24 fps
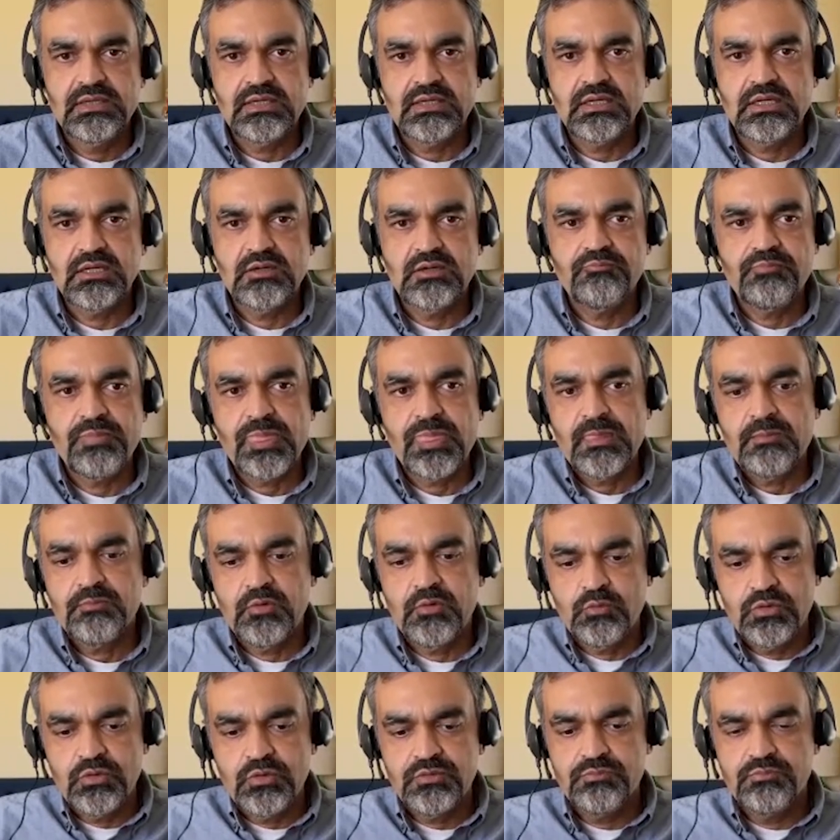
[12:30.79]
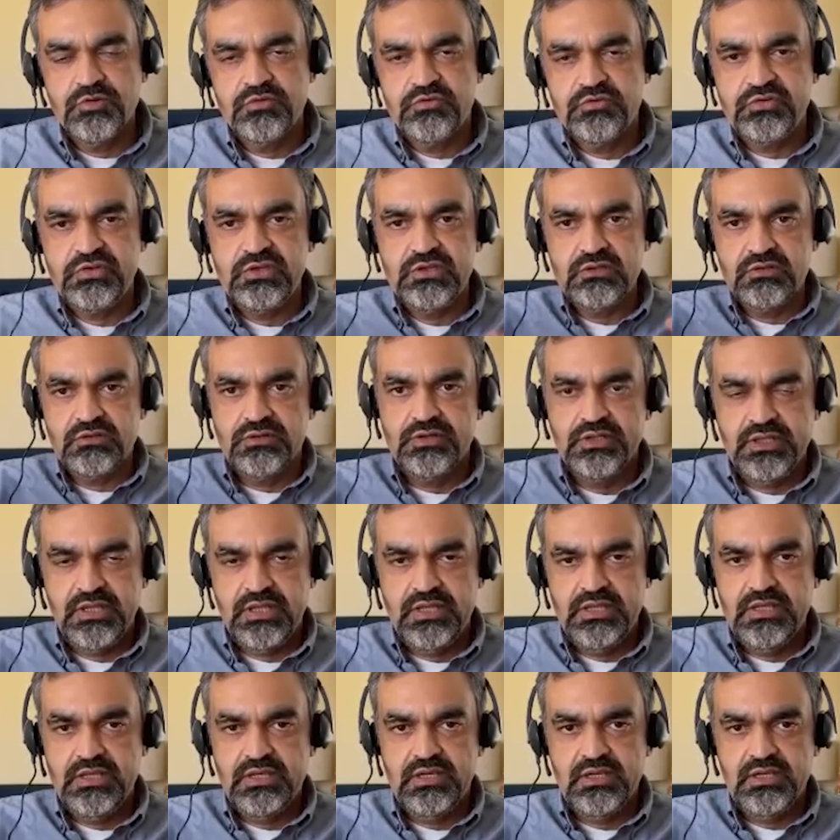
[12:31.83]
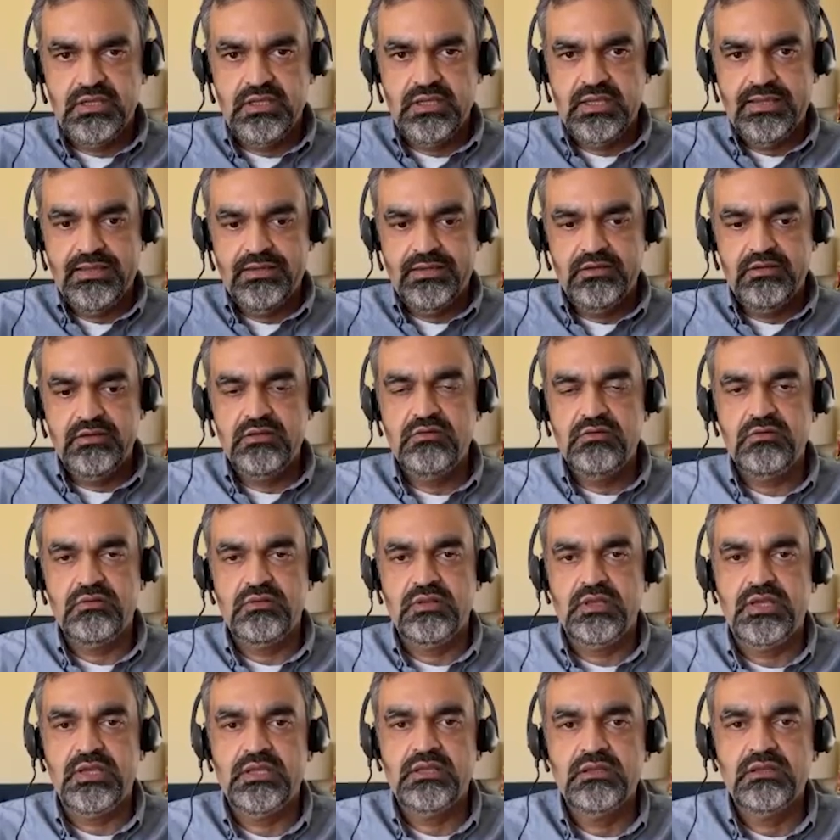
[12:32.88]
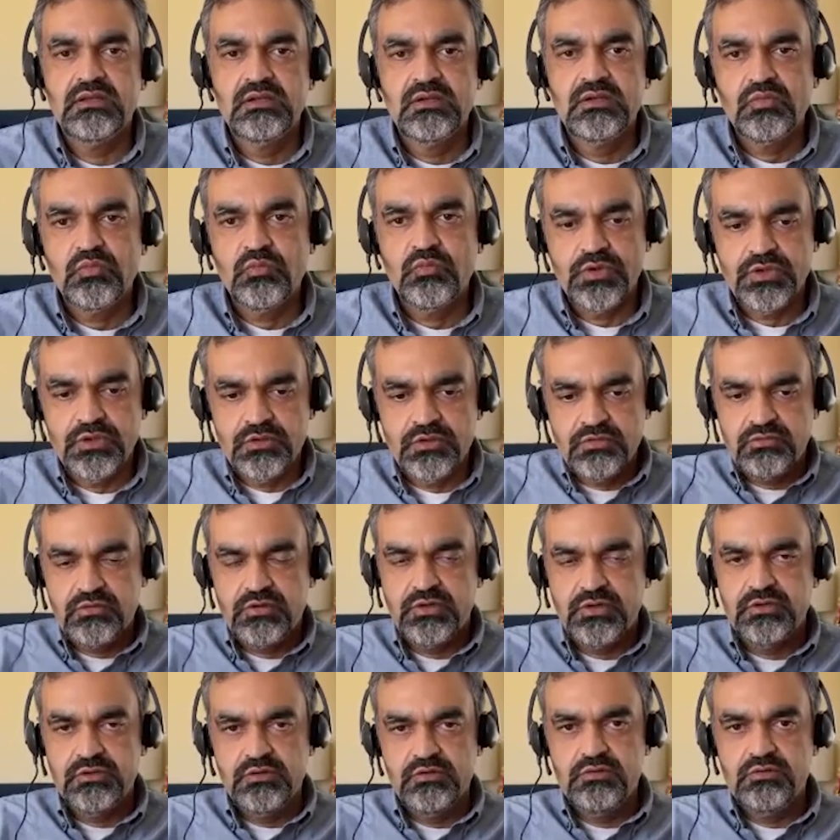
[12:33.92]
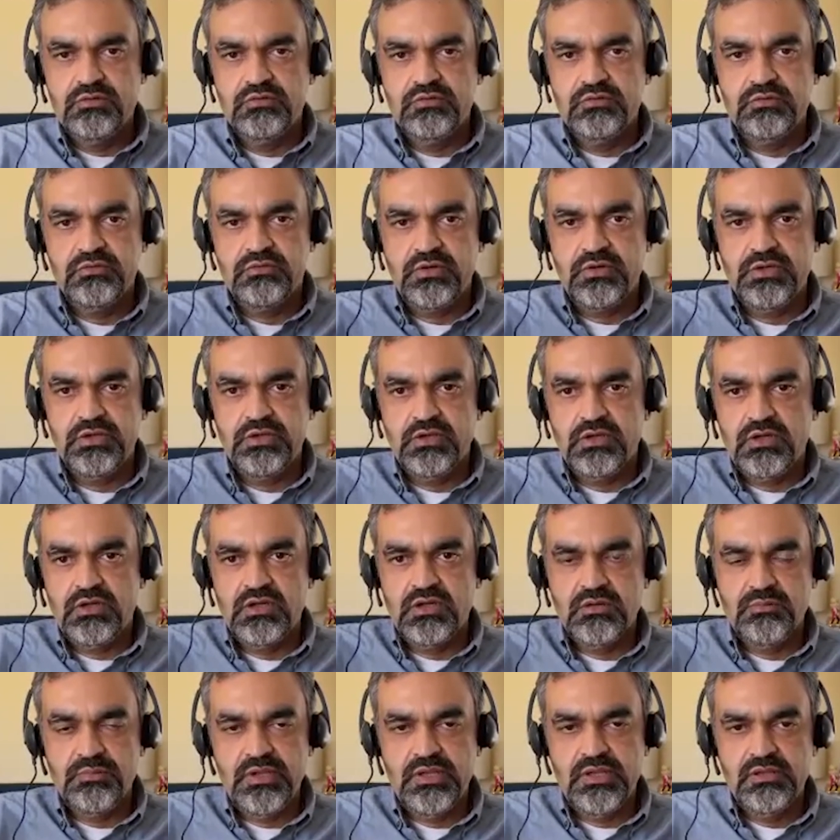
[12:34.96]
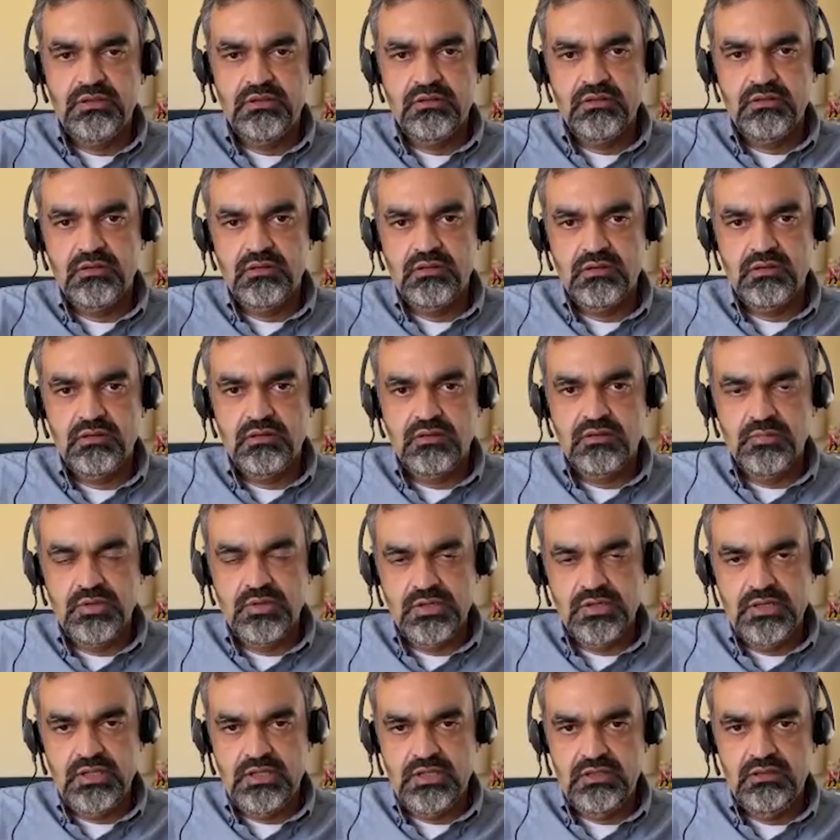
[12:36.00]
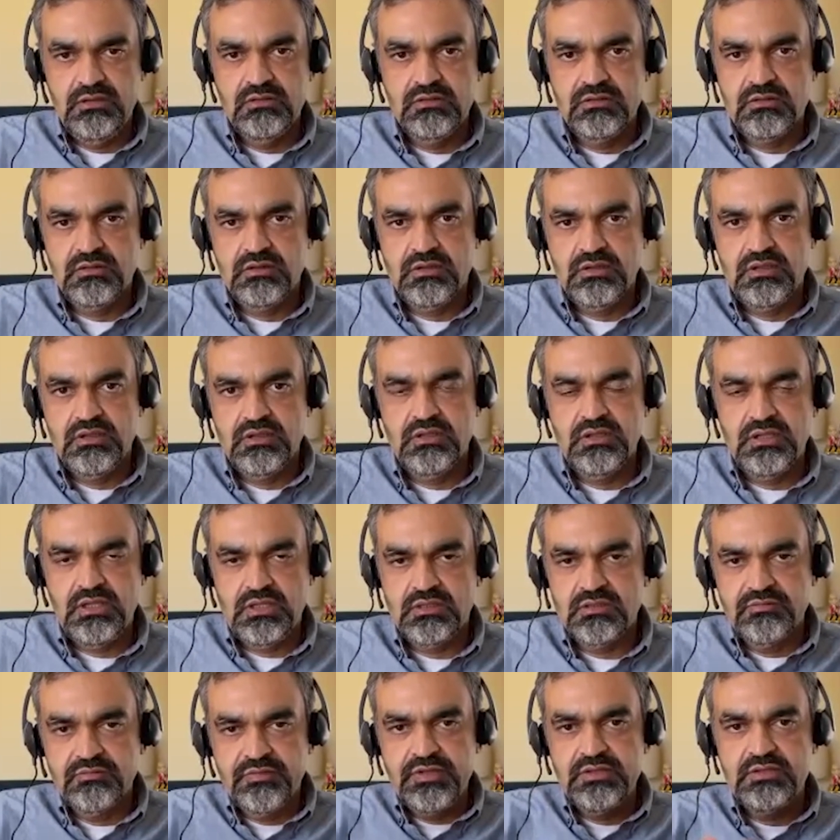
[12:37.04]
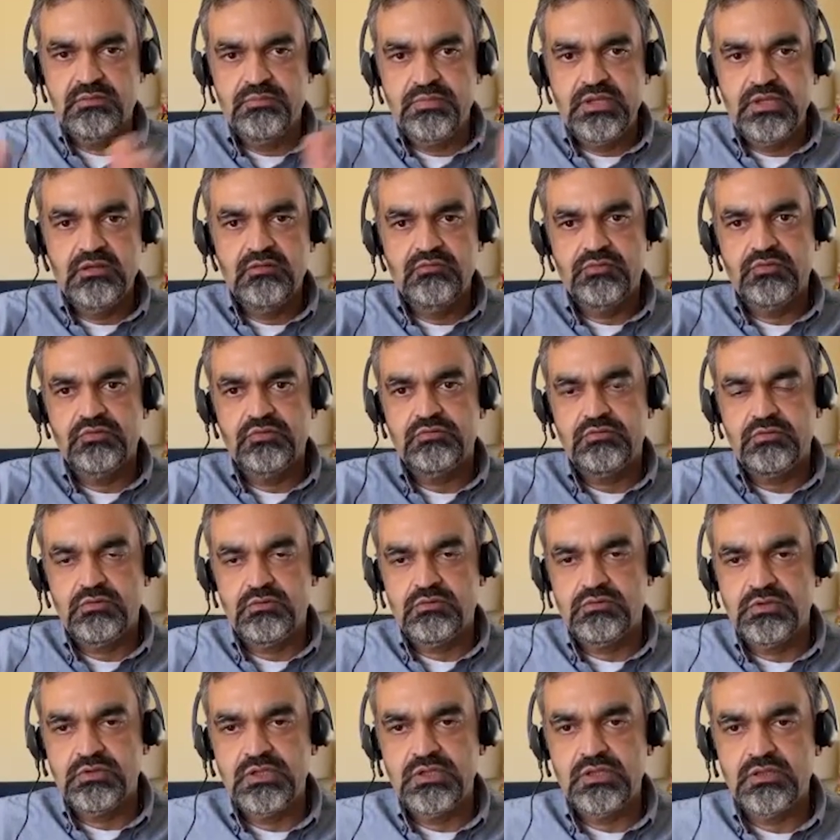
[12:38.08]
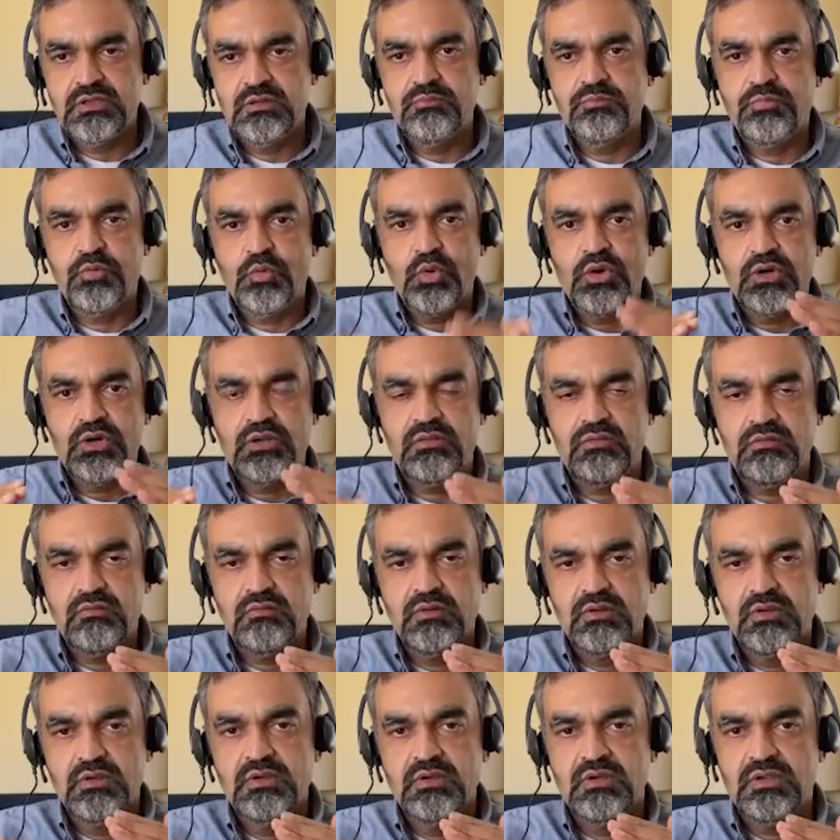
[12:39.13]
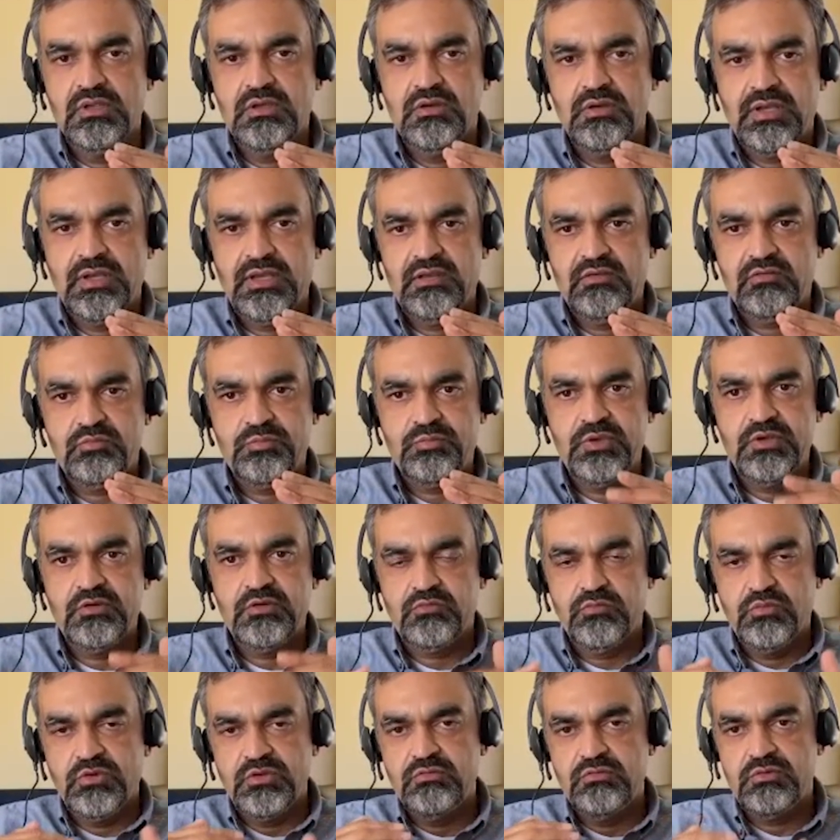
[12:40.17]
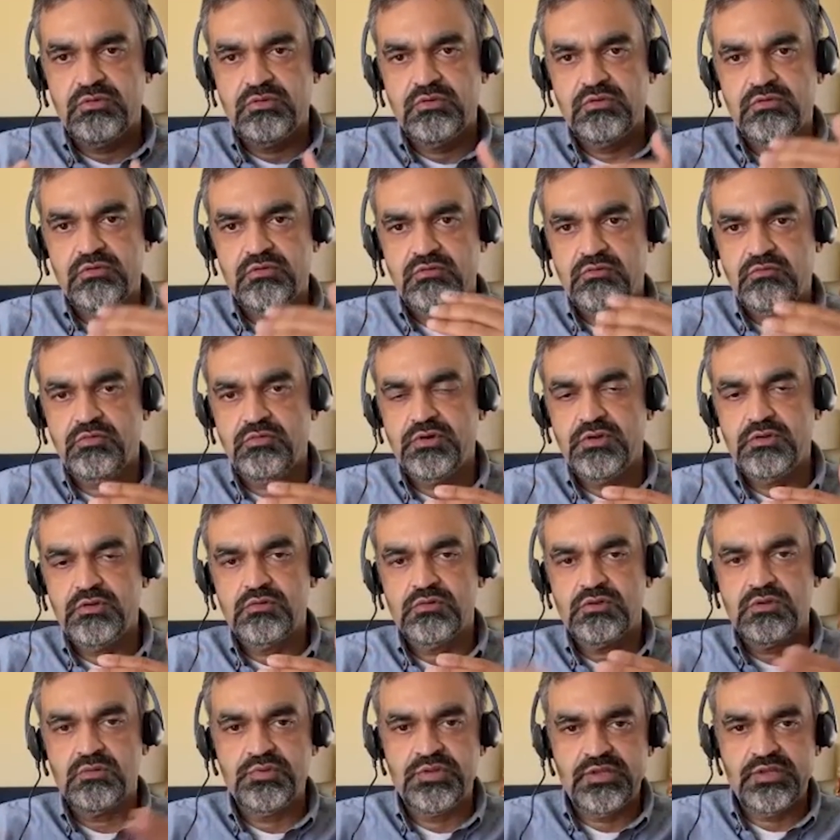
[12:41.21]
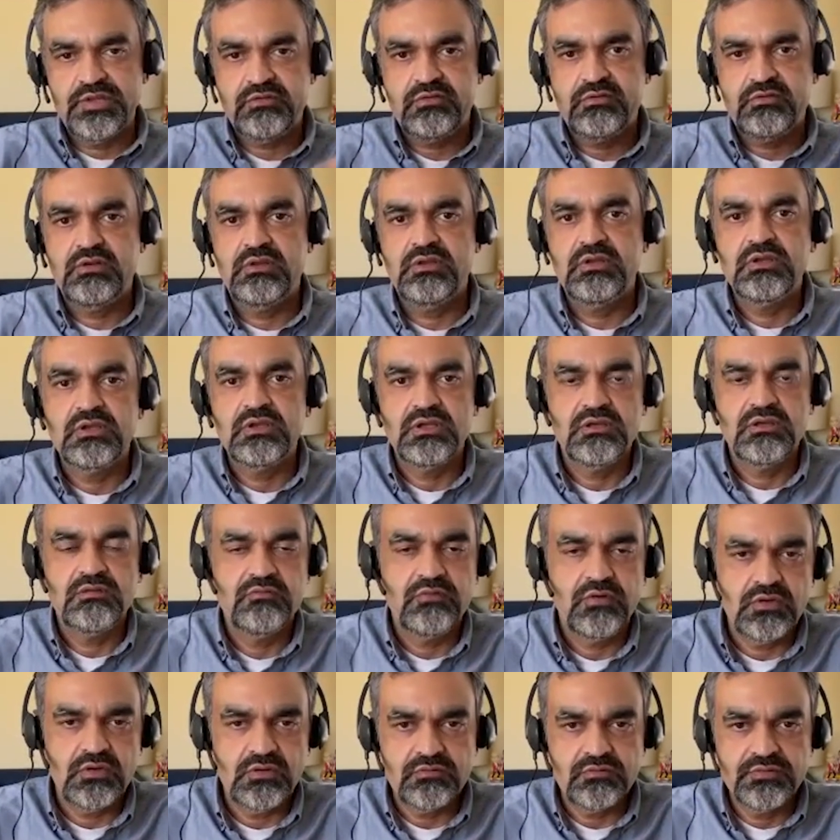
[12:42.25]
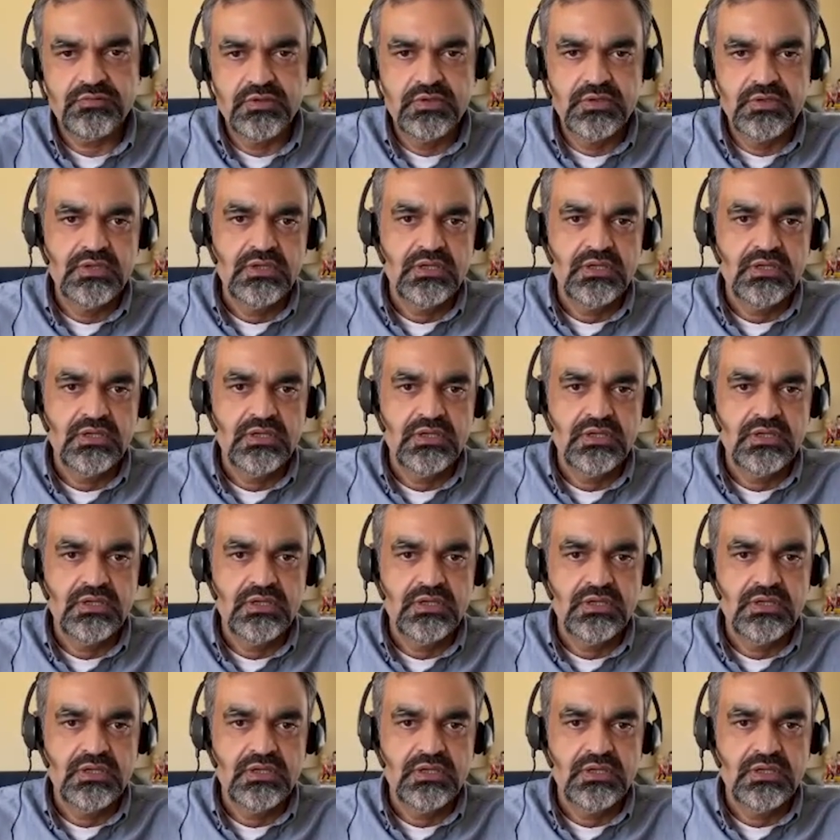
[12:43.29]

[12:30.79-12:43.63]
But with machine learning AI added into that, what you're starting to do is you're starting to automate the mundane and elevate the meaningful. So only the important, aspects, ones where there's critical complexity involved,